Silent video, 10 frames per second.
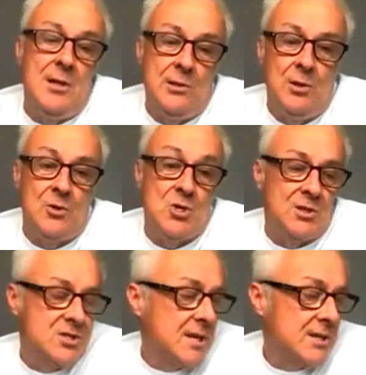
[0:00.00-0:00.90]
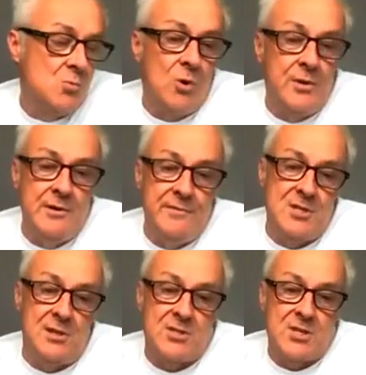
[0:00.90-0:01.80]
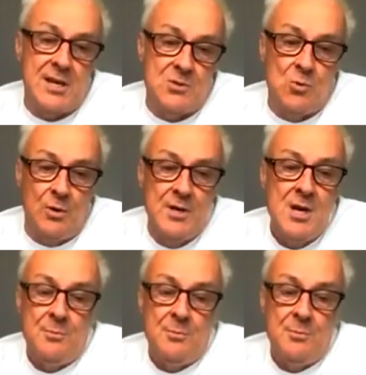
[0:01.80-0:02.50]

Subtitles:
logical sector 1 in physical sector 1,